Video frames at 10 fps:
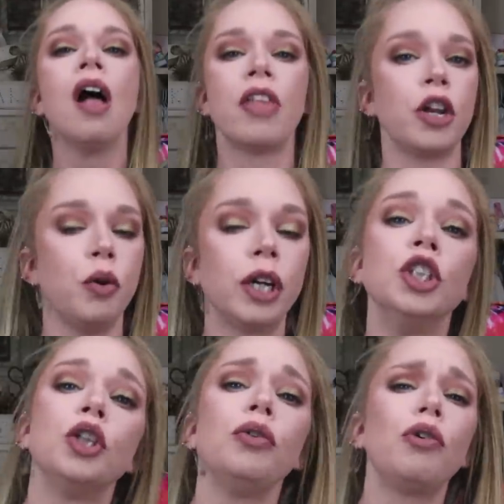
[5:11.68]
that you
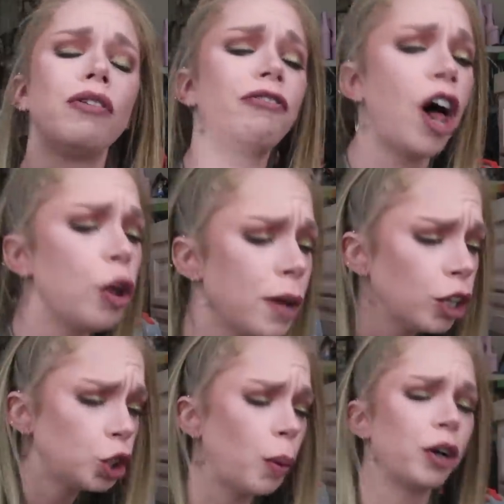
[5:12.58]
can do. You can follow me
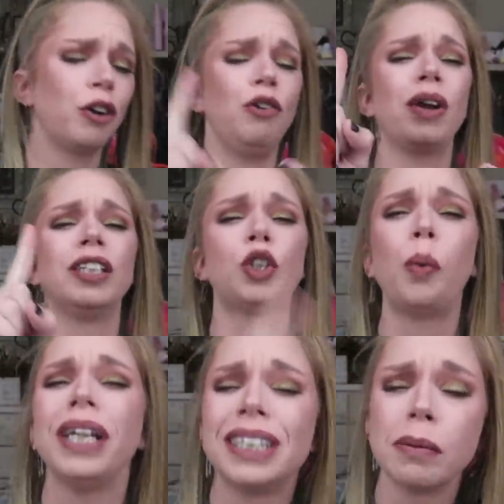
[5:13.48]
on Twitter. You can
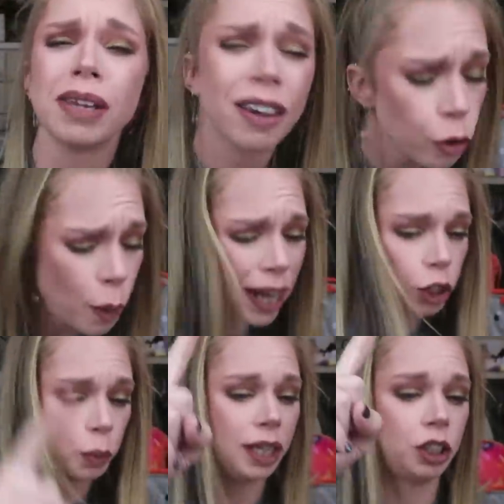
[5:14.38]
tweet some giveaway
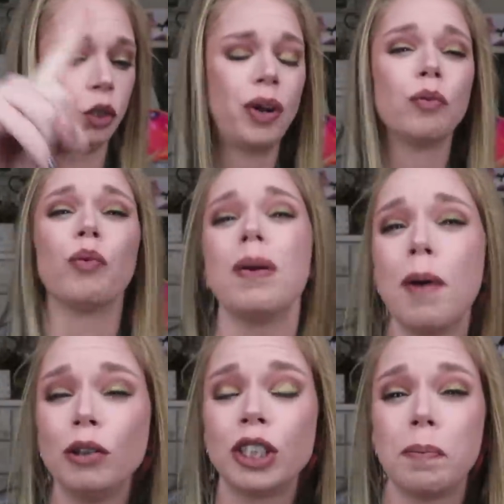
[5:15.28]
tweets. You can
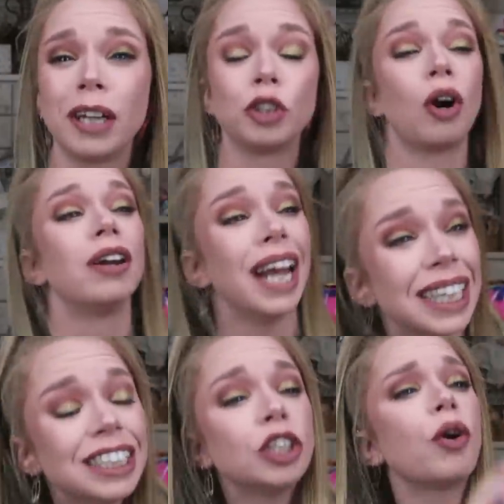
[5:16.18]
repost a picture on
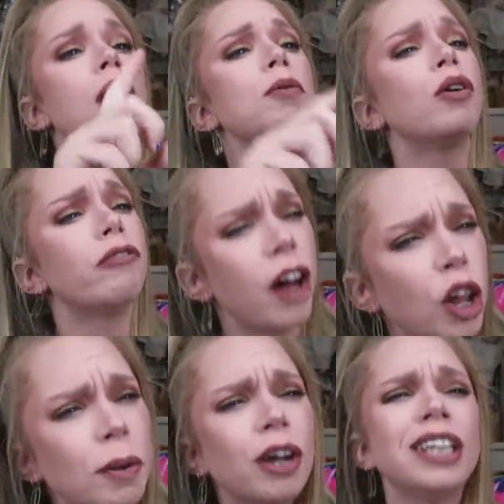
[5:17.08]
Instagram. You can follow me on